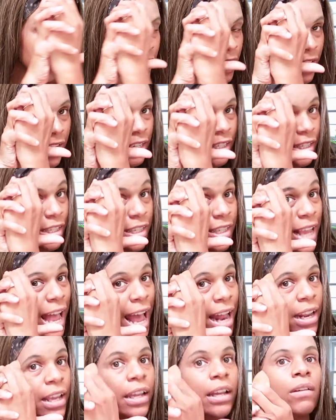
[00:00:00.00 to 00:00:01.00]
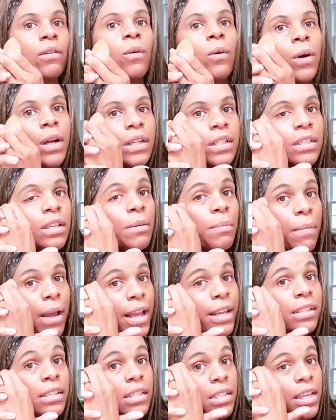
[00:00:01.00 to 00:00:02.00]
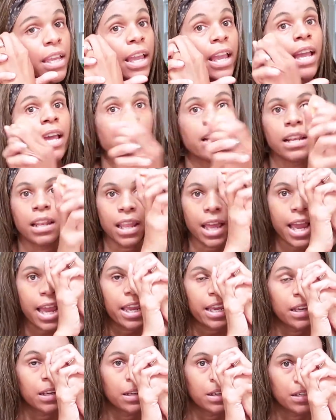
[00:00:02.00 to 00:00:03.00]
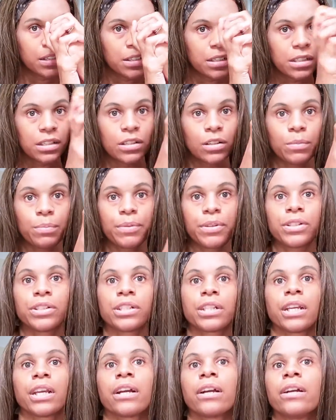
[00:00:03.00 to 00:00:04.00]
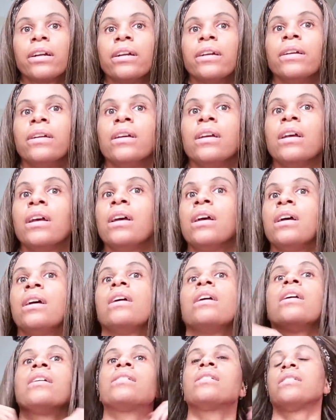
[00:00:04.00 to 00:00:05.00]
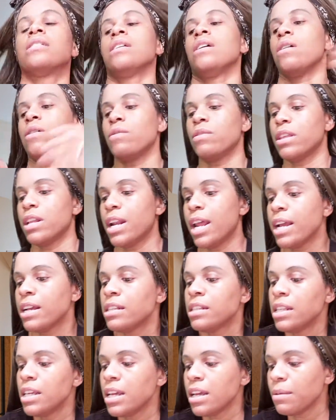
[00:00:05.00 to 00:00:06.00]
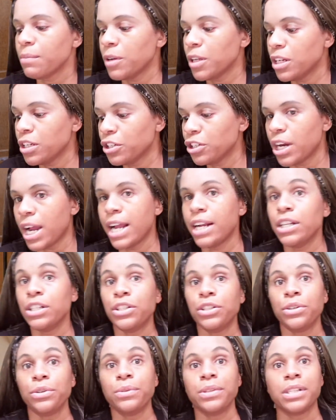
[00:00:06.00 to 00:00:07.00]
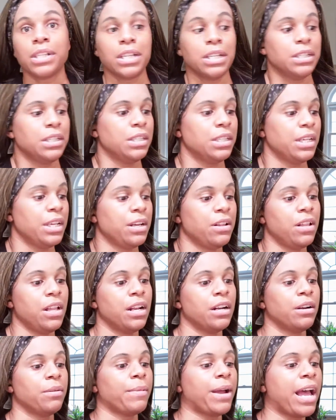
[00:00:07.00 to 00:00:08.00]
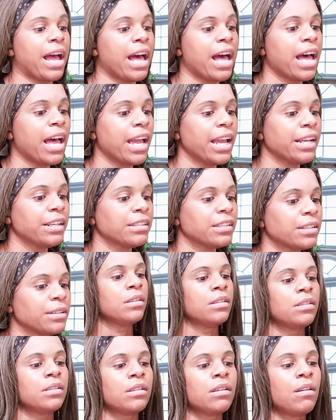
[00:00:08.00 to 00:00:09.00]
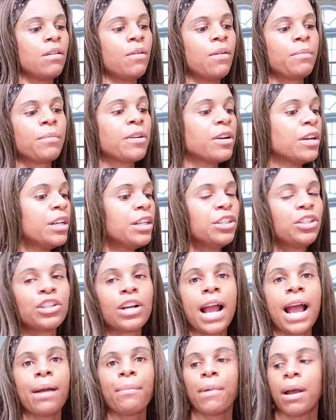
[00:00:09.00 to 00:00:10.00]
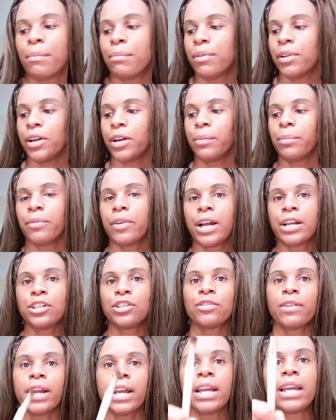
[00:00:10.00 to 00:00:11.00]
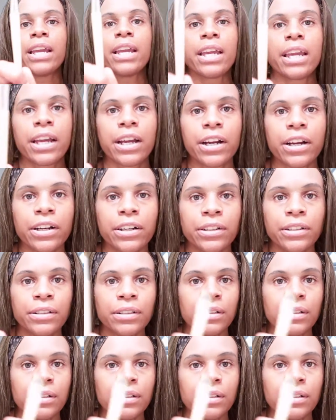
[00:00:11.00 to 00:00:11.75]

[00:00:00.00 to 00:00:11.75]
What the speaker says: It's setting onto my skin like super sheer. So the next thing I'm going to try to do is conceal under my eyes. So I'm going to try my blur brush right here.